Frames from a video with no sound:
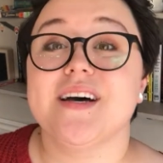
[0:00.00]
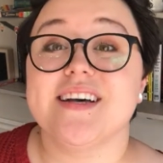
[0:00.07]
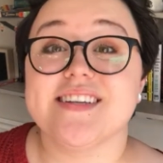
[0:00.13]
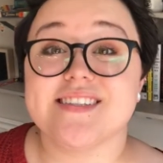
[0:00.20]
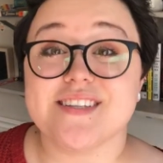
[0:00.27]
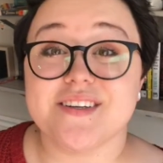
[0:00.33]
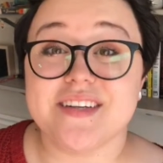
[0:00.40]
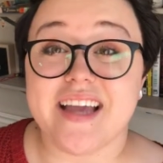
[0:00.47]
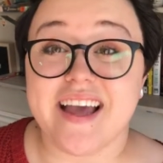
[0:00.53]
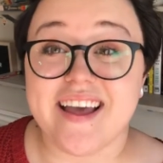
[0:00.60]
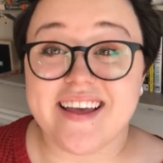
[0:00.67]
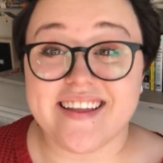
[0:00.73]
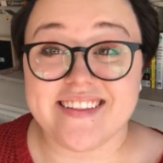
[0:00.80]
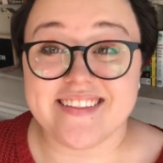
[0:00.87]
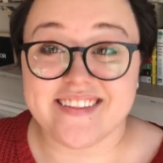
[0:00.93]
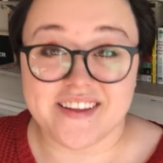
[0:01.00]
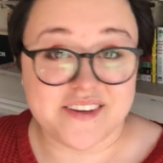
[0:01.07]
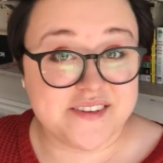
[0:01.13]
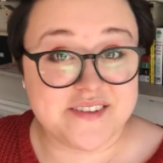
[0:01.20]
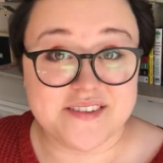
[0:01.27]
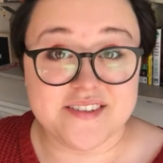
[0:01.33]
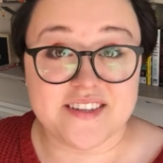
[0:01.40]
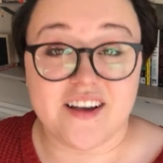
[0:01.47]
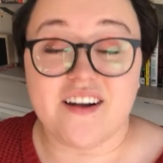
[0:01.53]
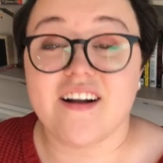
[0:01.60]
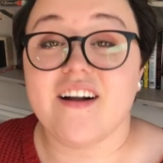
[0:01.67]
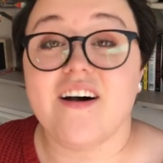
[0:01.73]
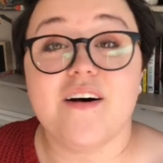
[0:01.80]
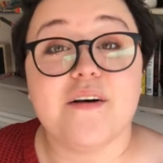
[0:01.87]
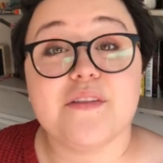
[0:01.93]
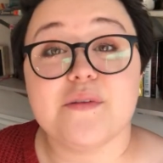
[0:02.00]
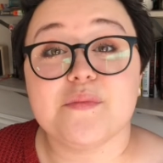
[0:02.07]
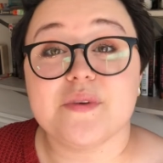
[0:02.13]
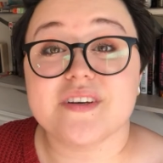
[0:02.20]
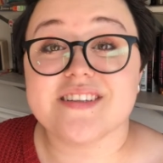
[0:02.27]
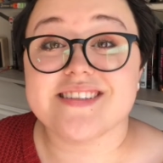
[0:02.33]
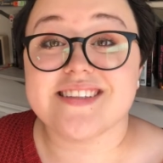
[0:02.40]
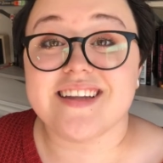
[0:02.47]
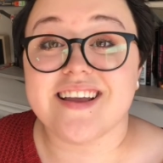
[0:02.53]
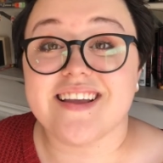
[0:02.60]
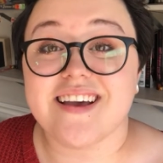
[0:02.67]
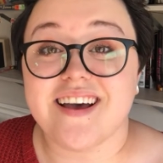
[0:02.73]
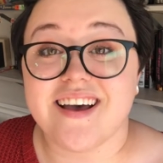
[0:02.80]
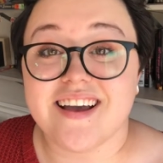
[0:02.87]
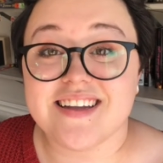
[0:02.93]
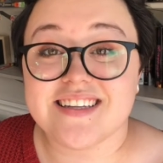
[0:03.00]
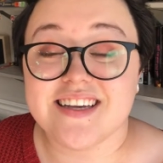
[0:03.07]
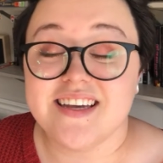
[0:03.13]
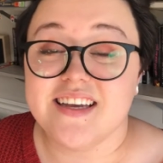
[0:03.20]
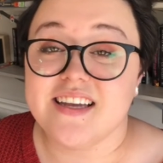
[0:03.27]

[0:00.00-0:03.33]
So yeah, those are all the books that I got